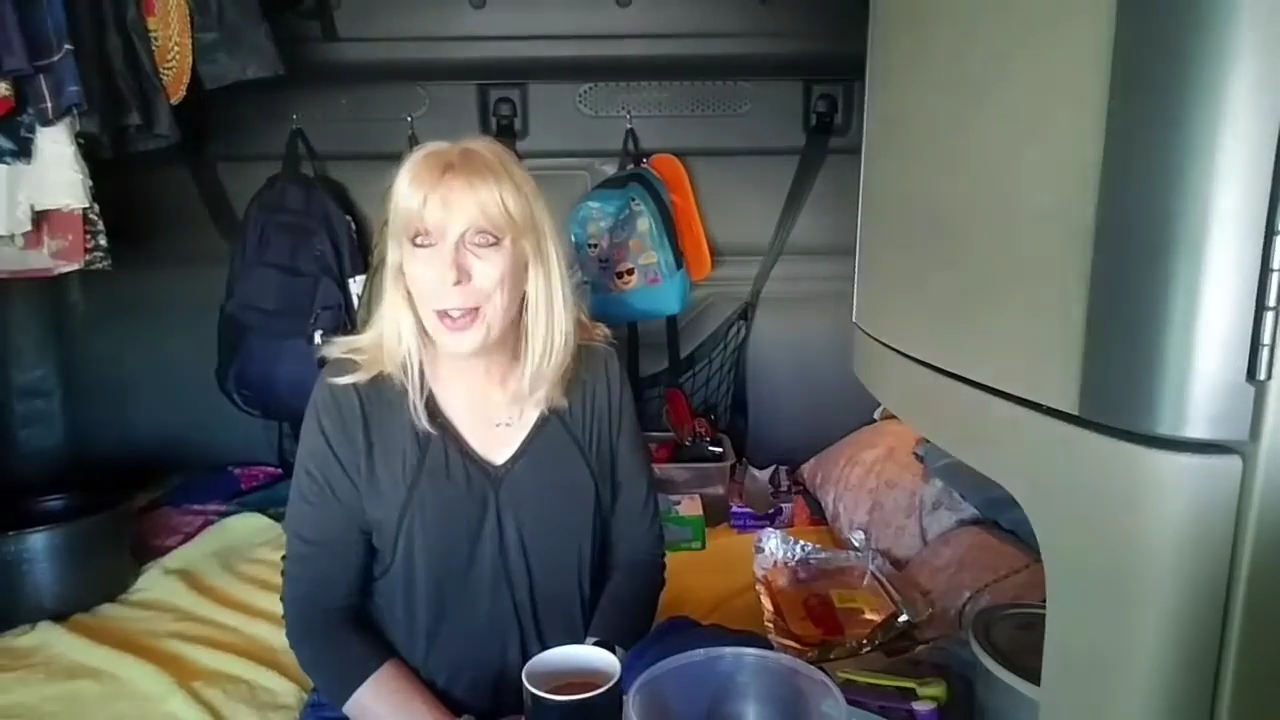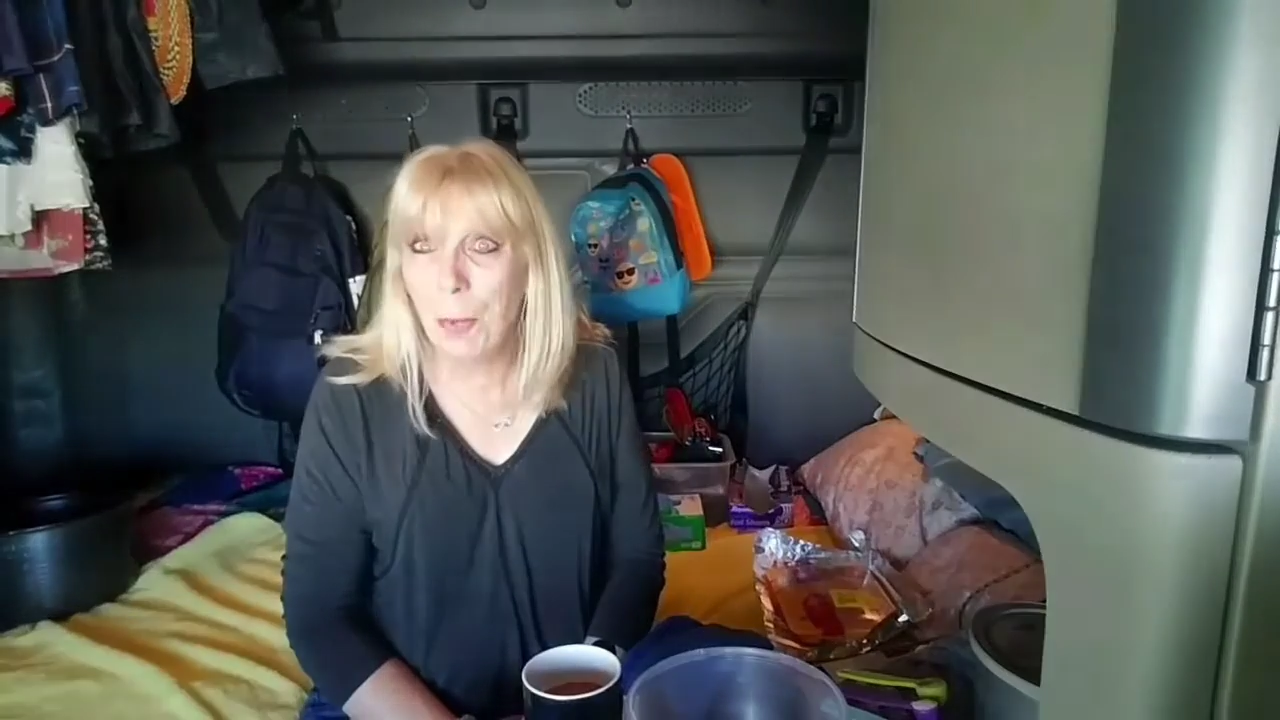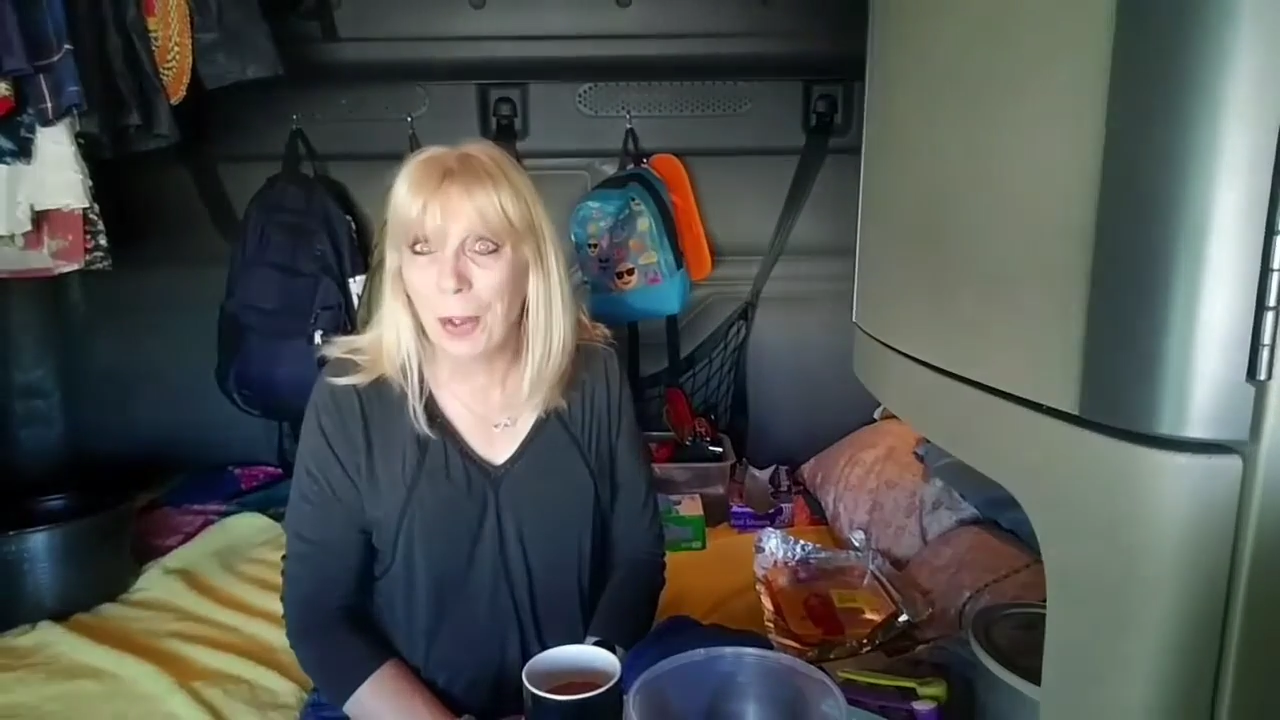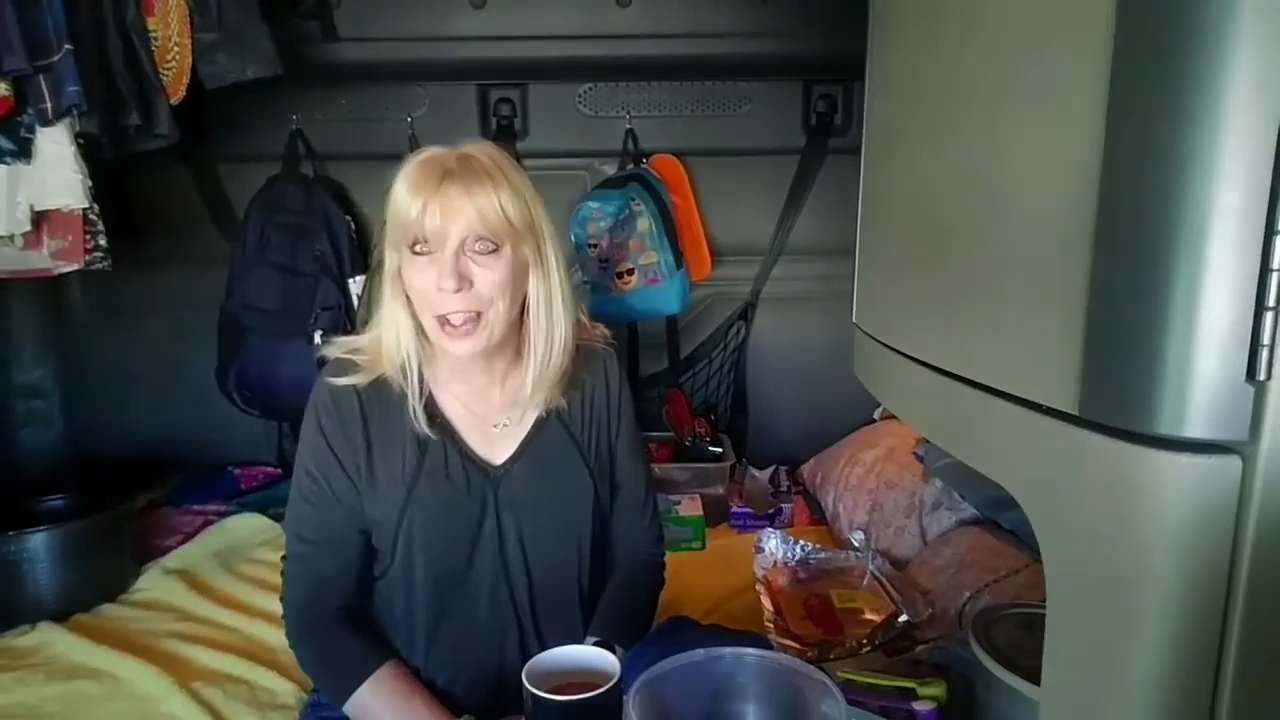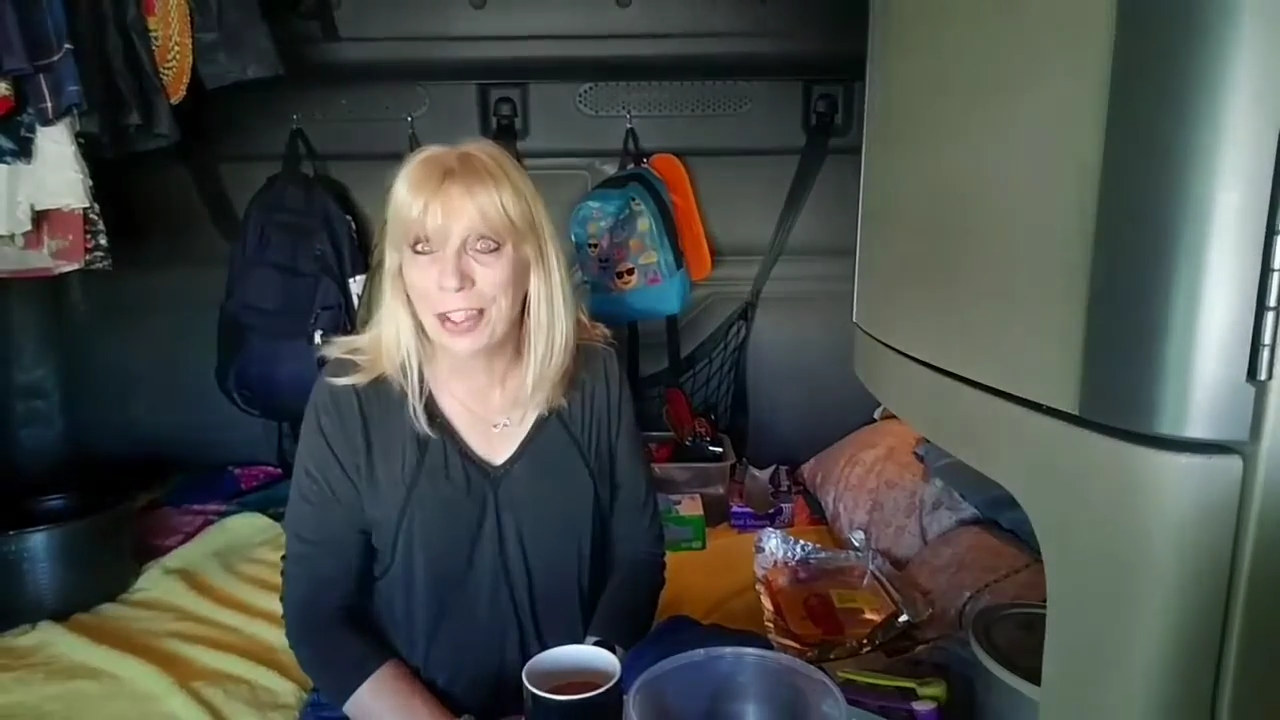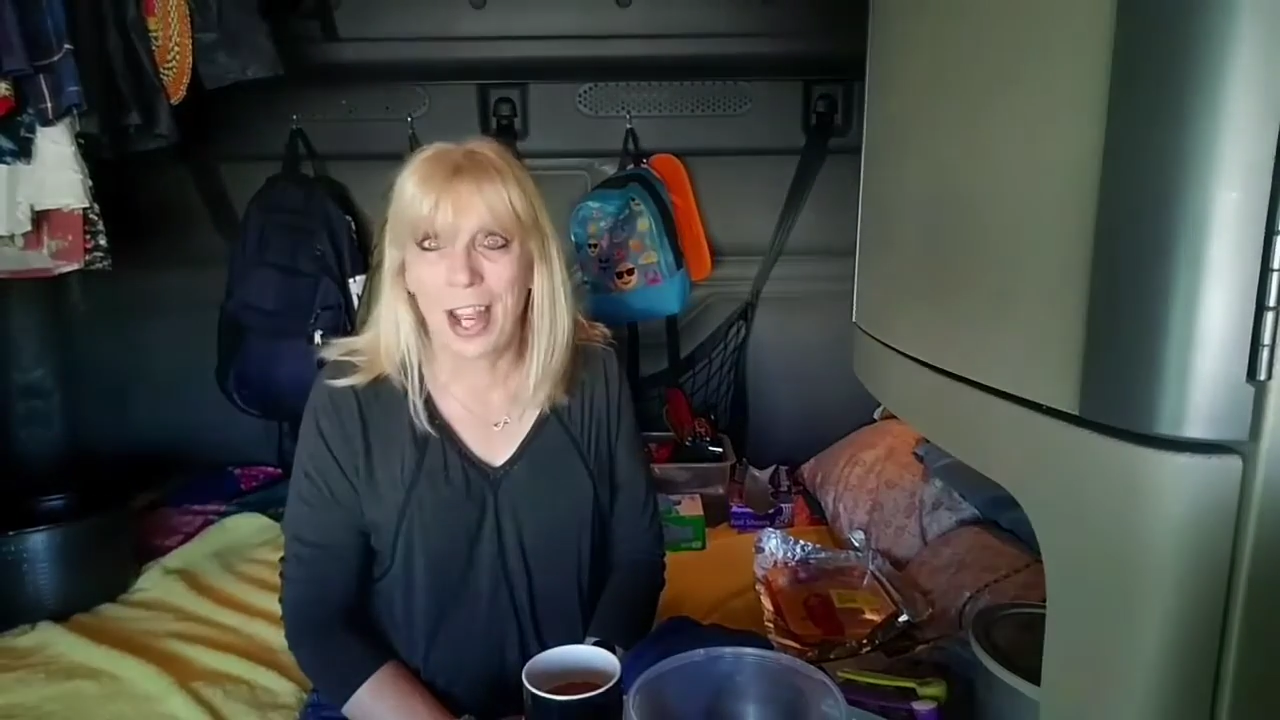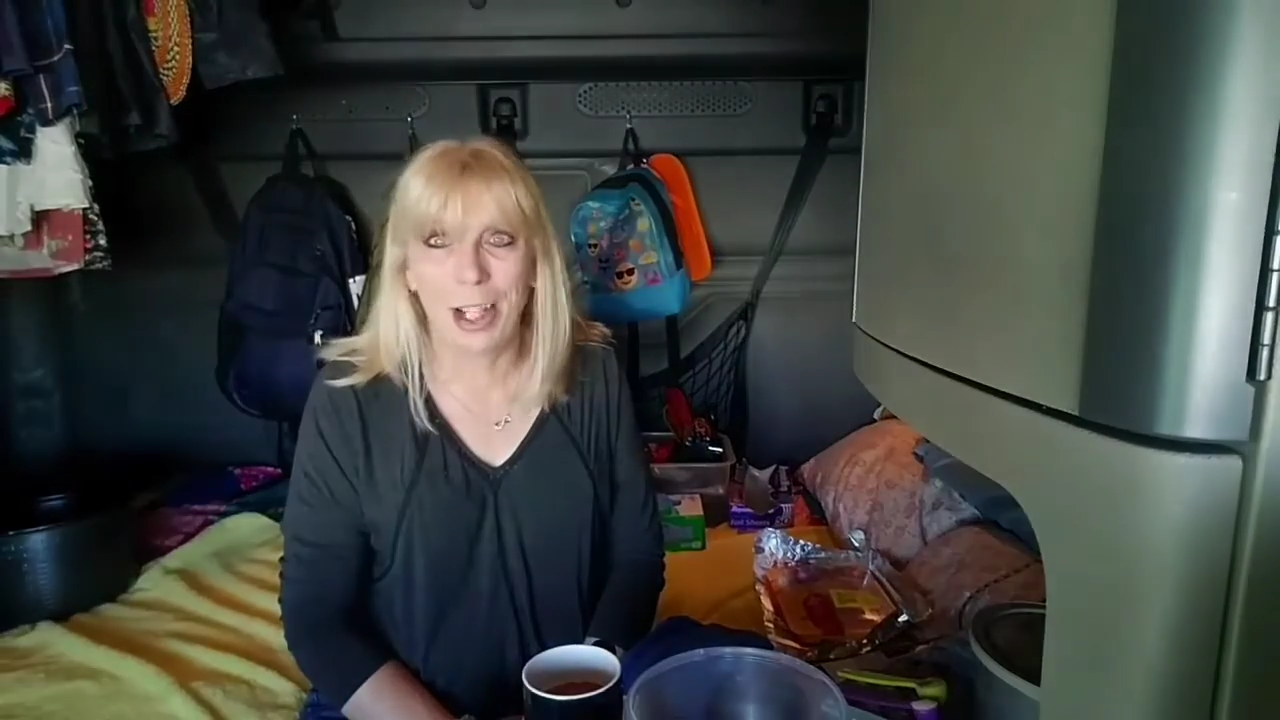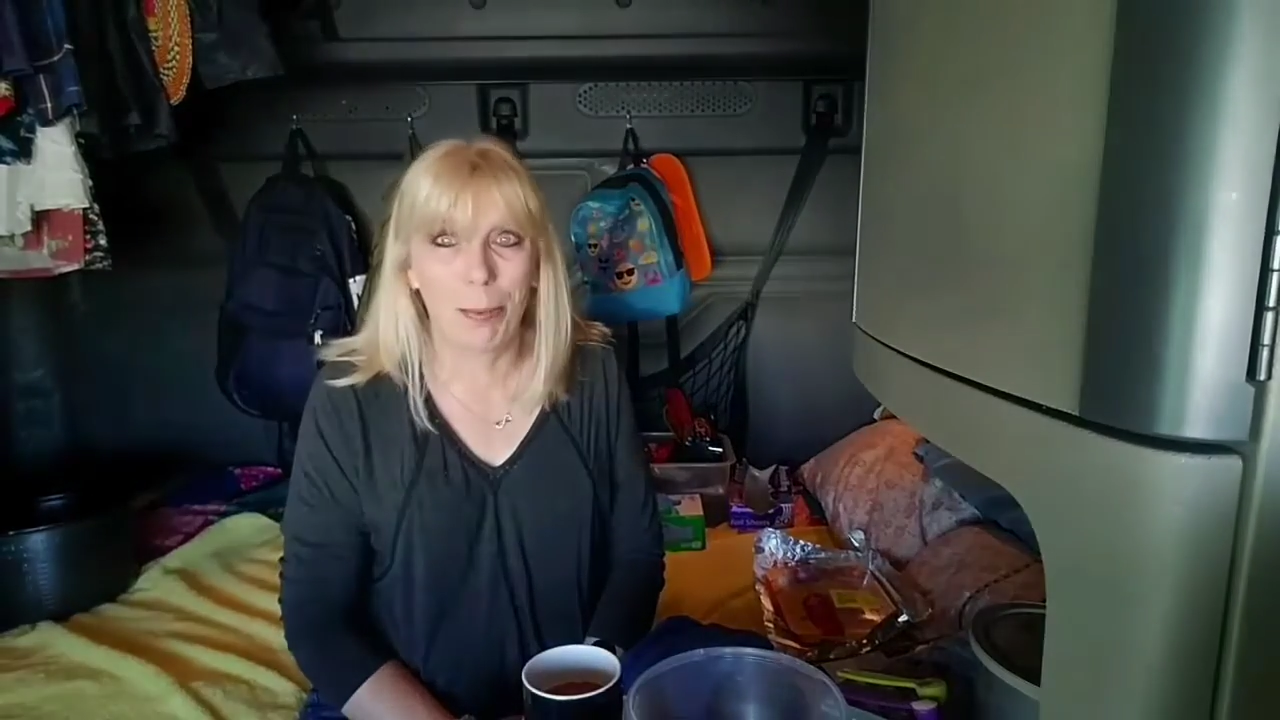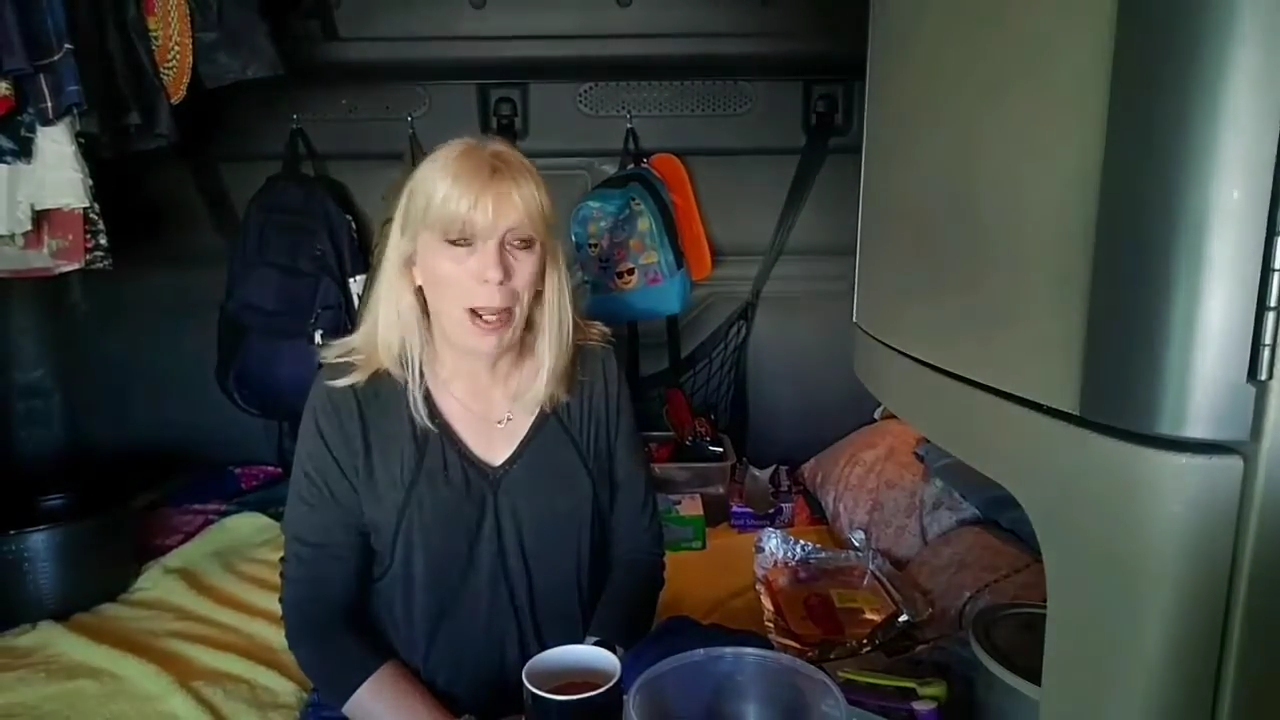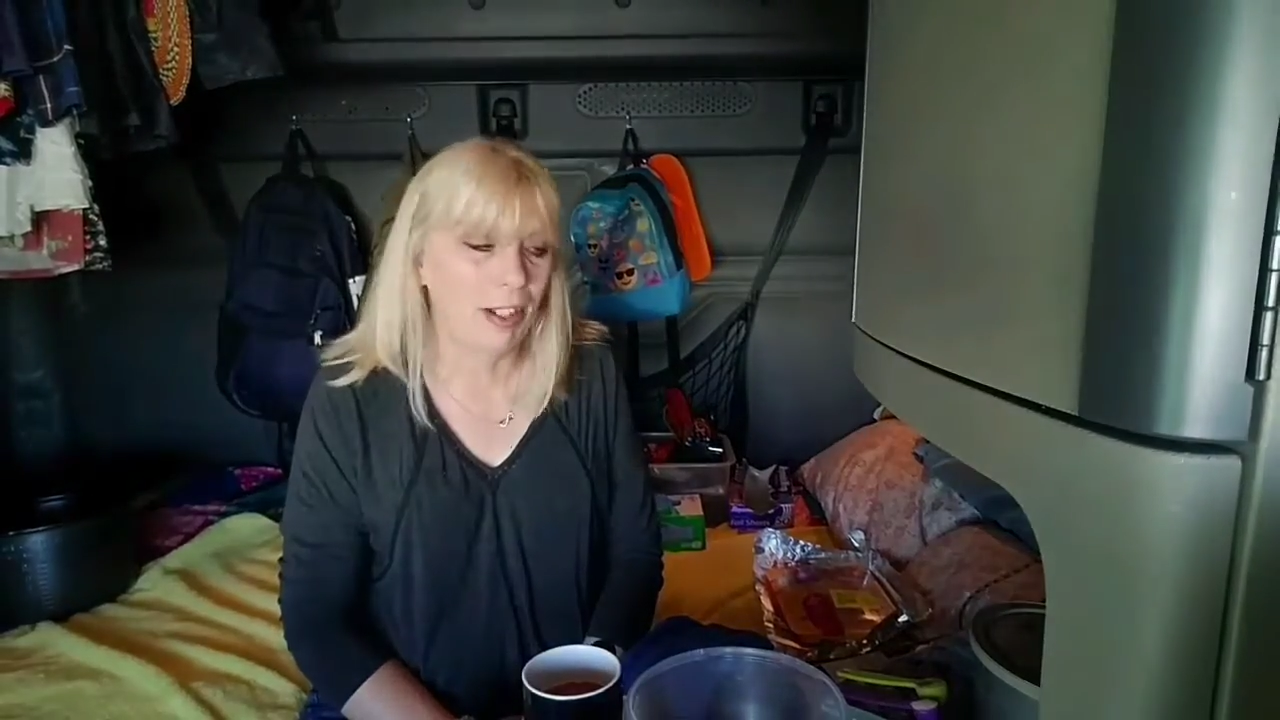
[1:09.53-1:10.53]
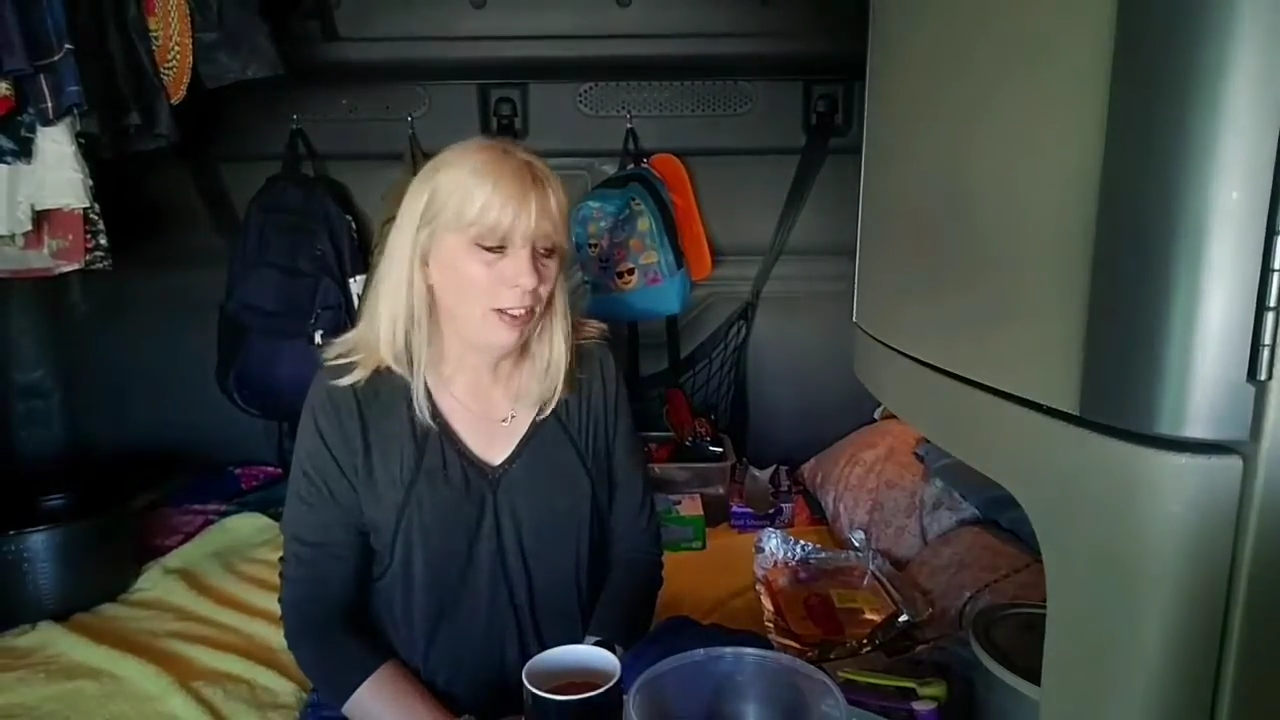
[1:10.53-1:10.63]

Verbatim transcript: super excited